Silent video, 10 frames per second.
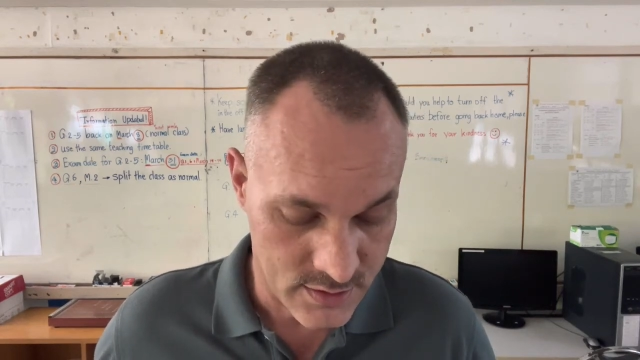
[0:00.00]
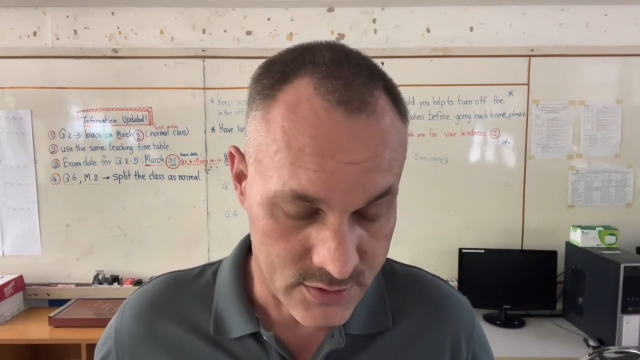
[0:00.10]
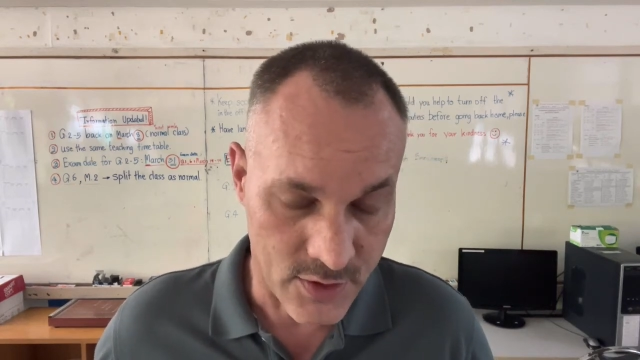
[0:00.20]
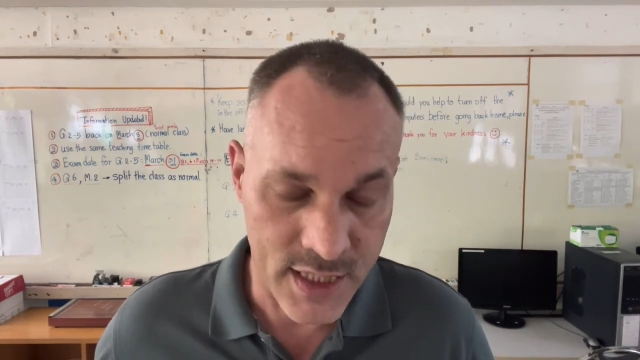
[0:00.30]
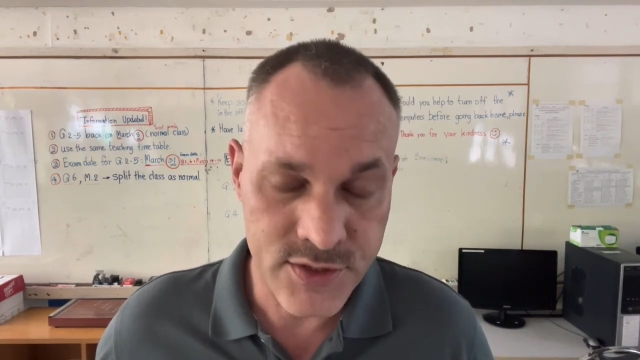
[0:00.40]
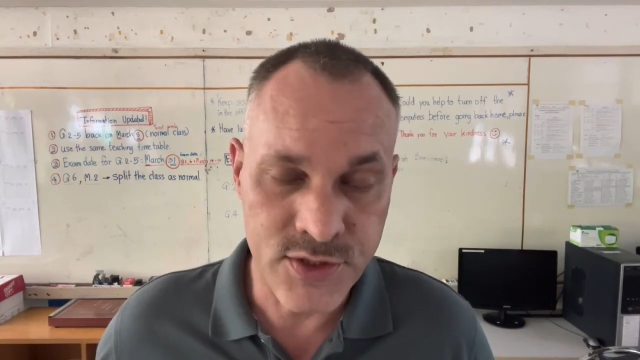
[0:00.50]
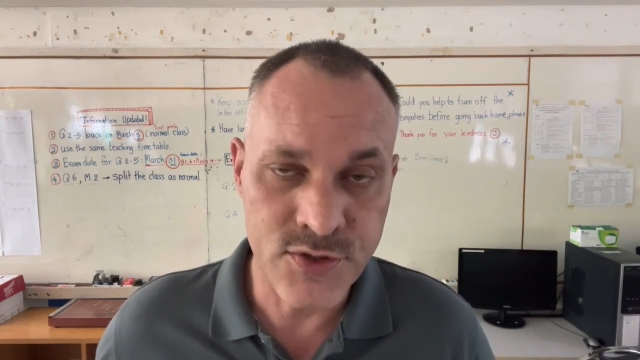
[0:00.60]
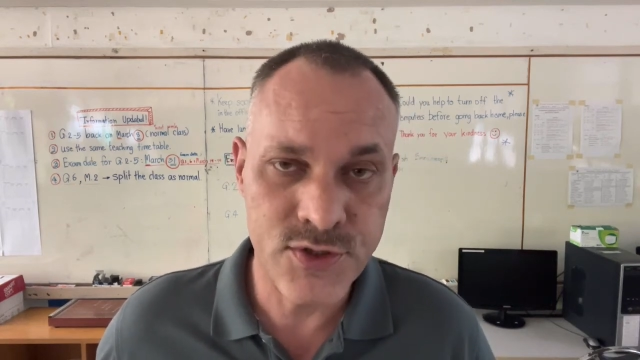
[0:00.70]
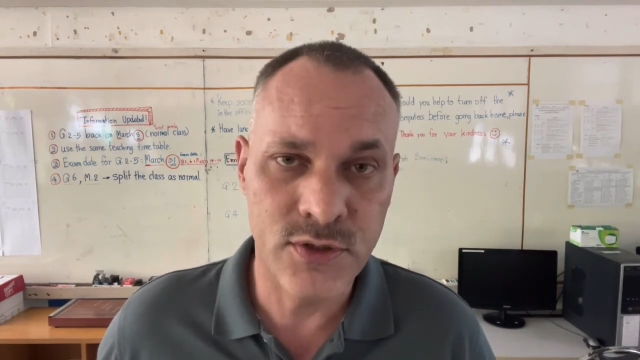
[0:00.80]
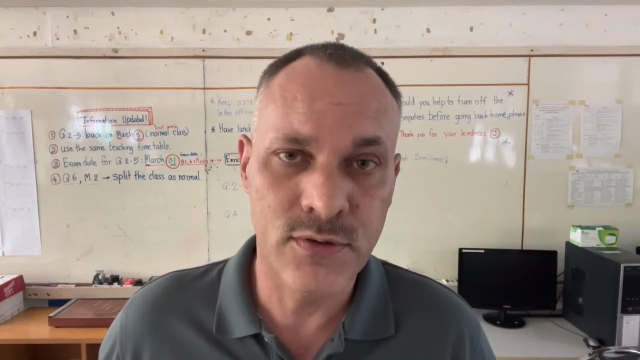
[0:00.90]
So as
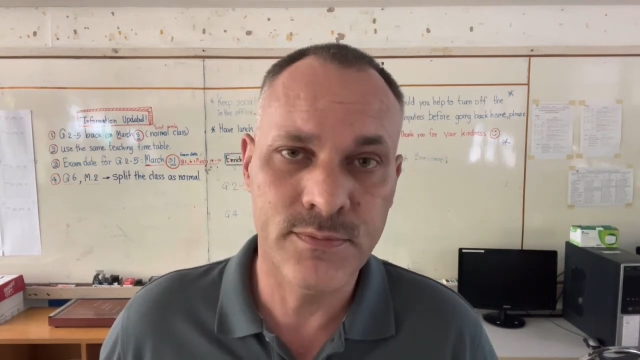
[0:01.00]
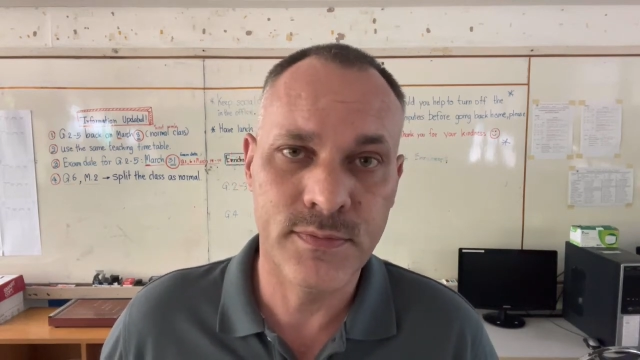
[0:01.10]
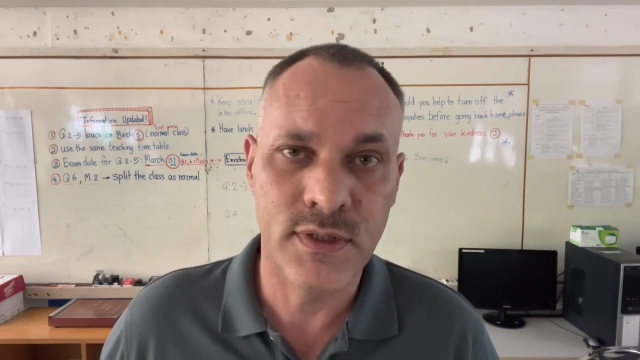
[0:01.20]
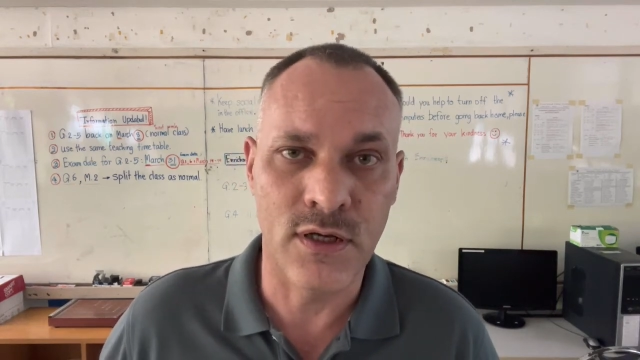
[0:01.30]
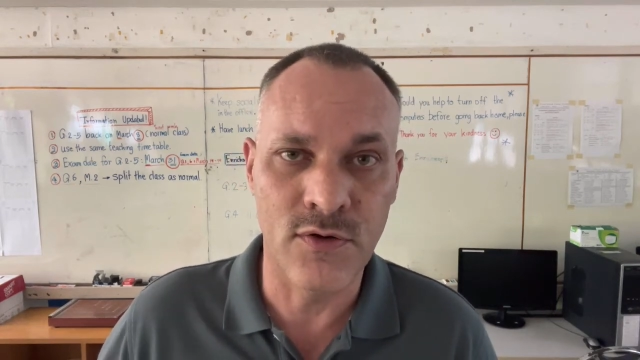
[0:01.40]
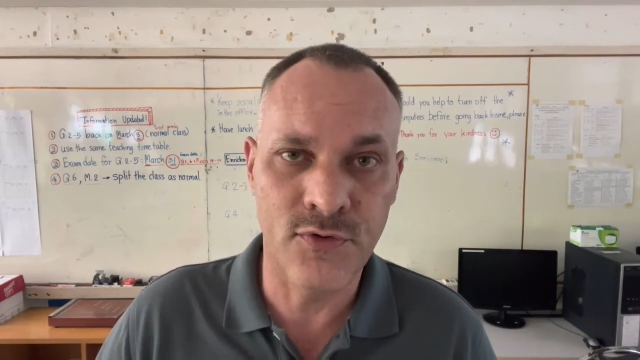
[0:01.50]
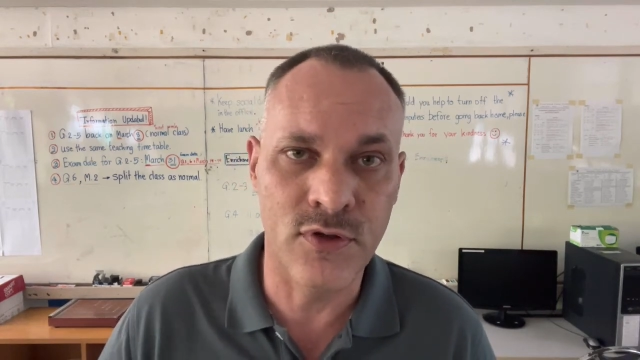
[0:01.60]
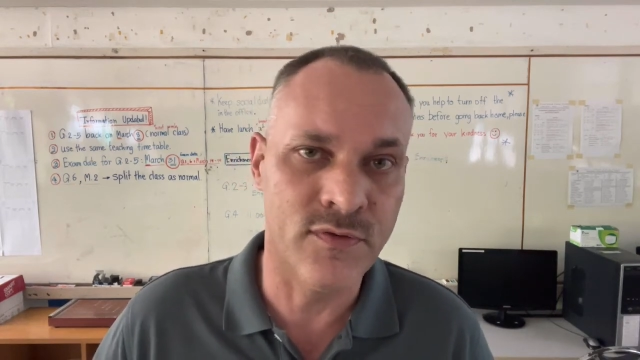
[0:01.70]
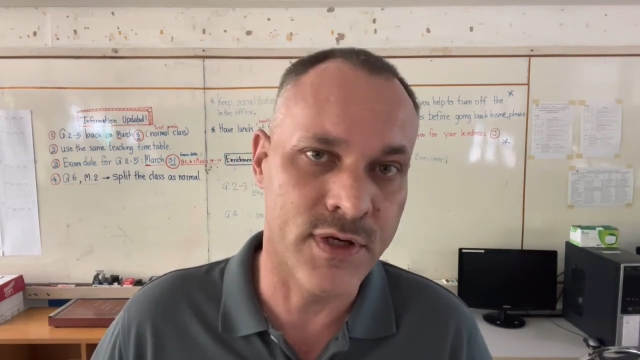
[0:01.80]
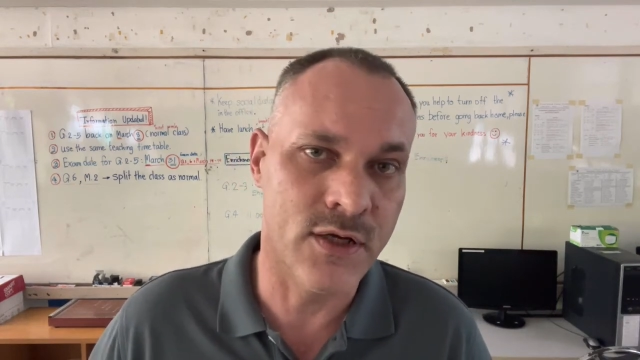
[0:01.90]
usual, go through
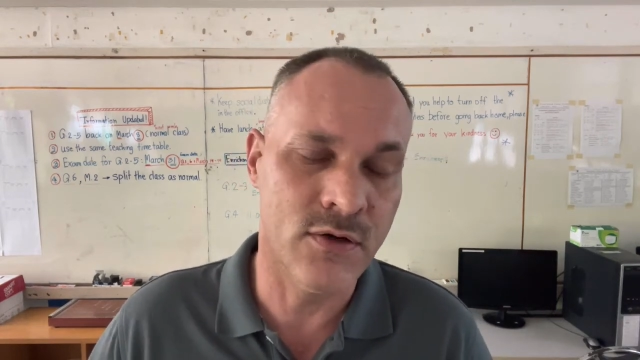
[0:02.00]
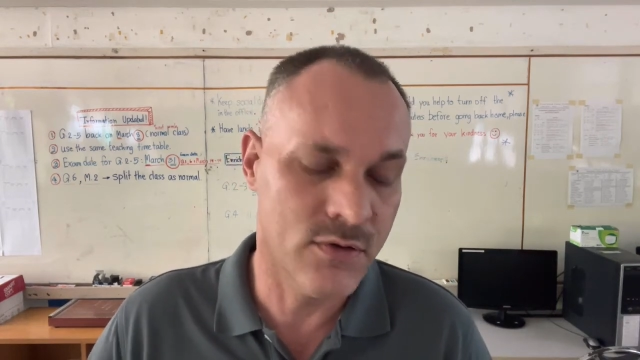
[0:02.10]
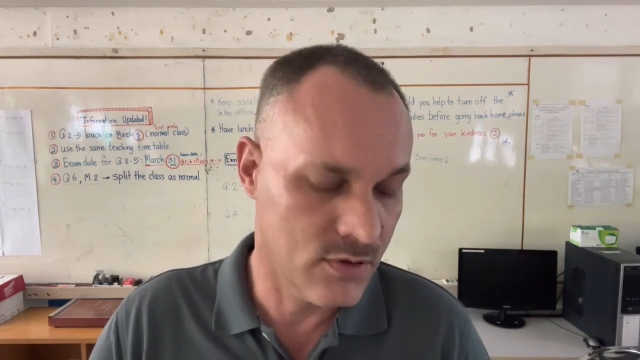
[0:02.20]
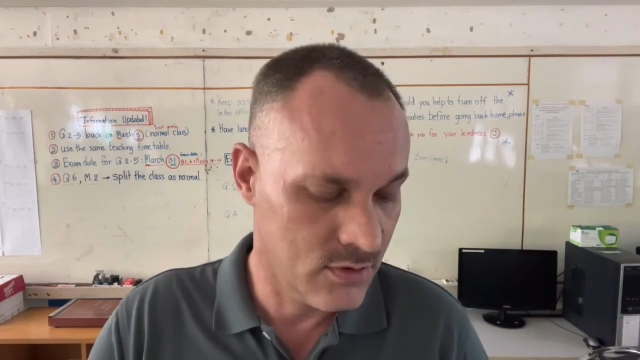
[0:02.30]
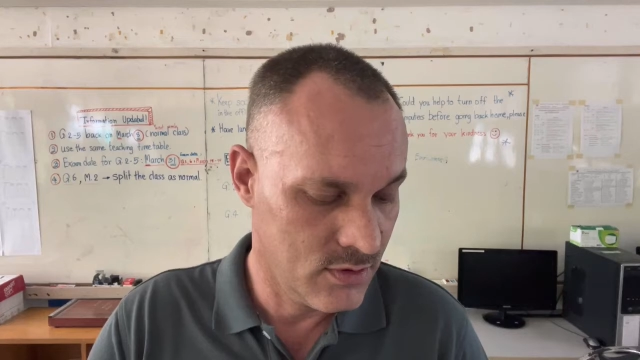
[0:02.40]
the video.